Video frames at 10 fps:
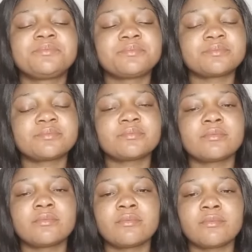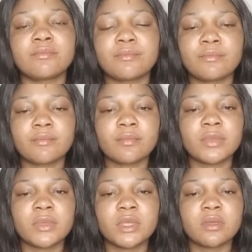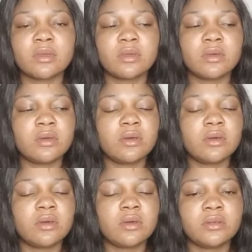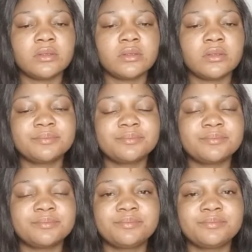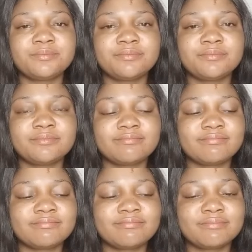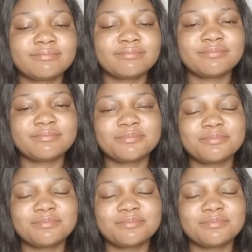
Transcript: Nobody speaks.